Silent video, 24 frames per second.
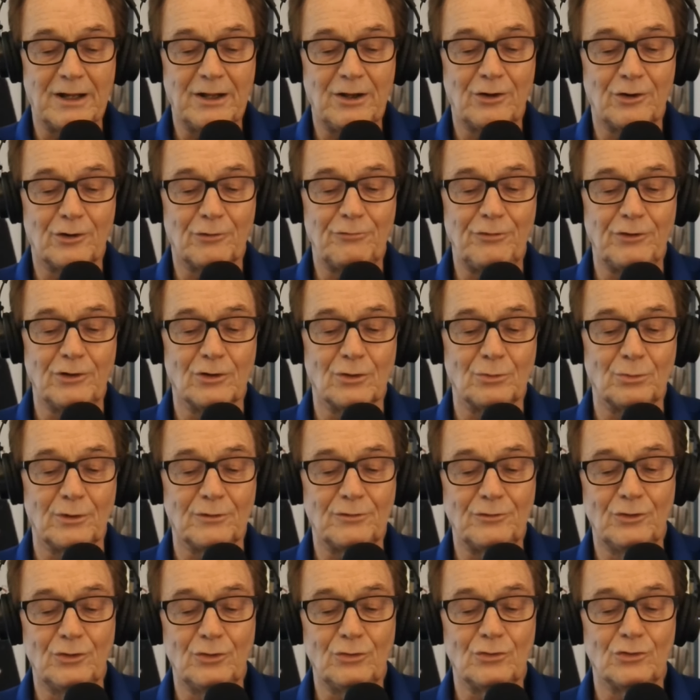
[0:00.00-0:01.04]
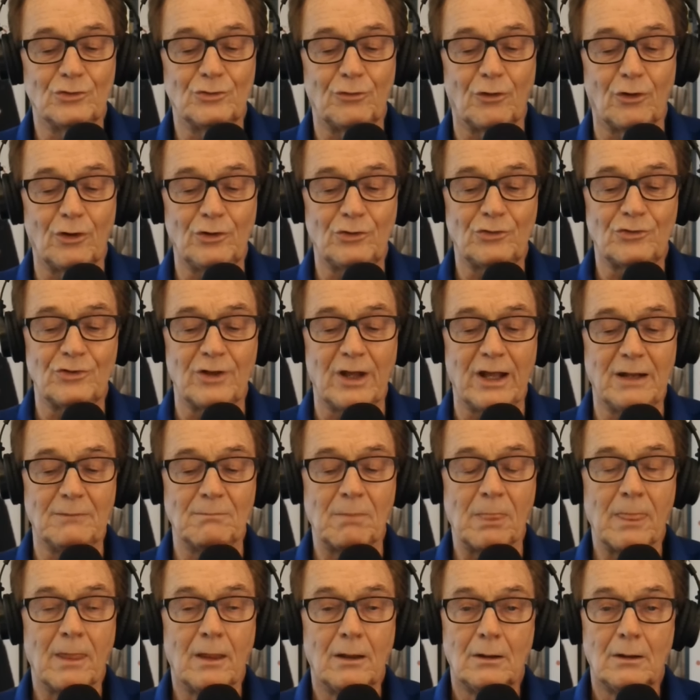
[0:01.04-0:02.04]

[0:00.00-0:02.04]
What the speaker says: ear filled with Newton's voice saying,